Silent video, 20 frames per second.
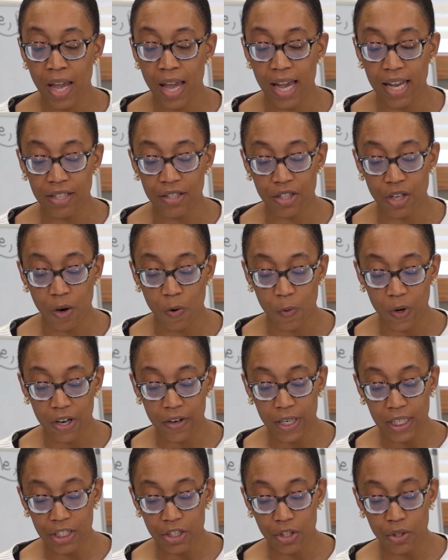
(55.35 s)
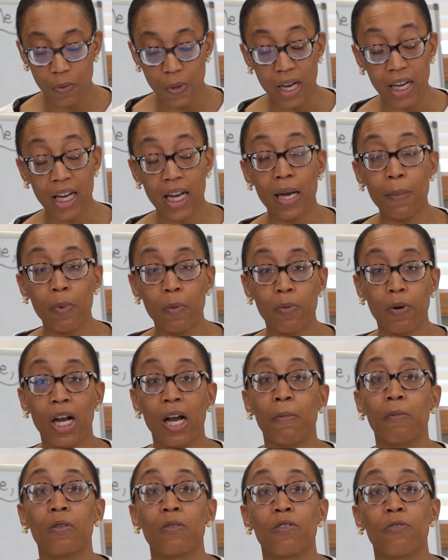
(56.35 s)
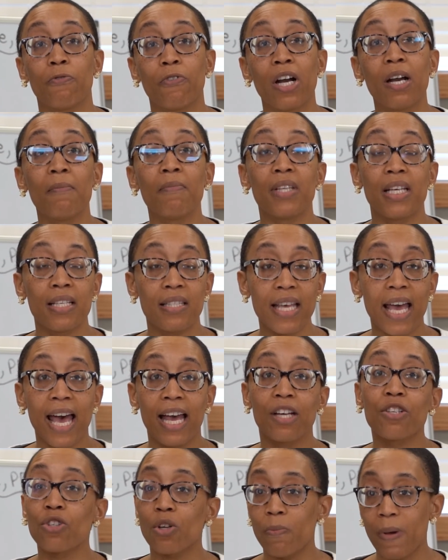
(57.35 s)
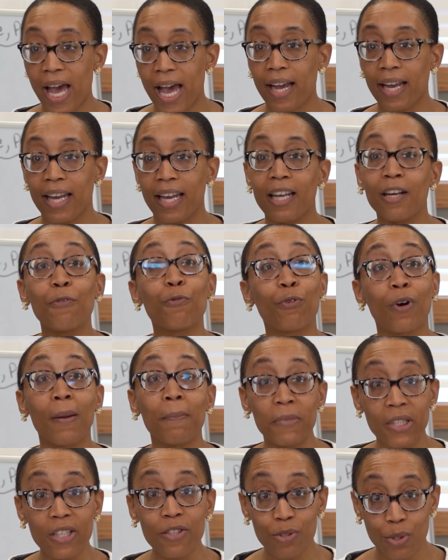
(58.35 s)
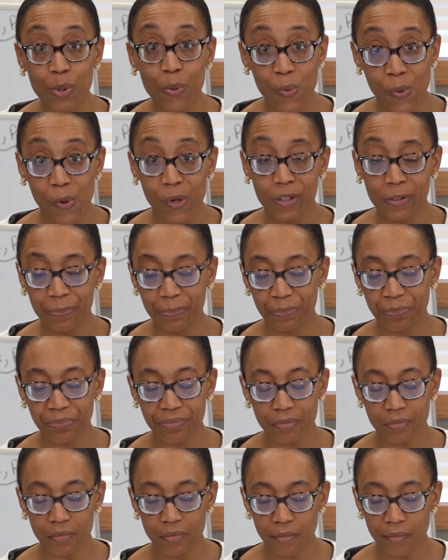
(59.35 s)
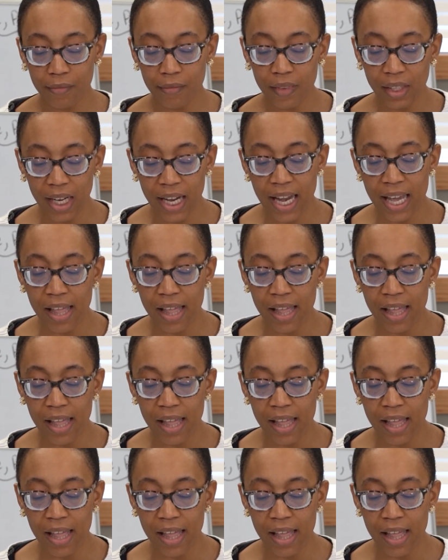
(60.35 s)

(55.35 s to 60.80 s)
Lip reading: And so we're going to do a couple problems from this actual packet from the school and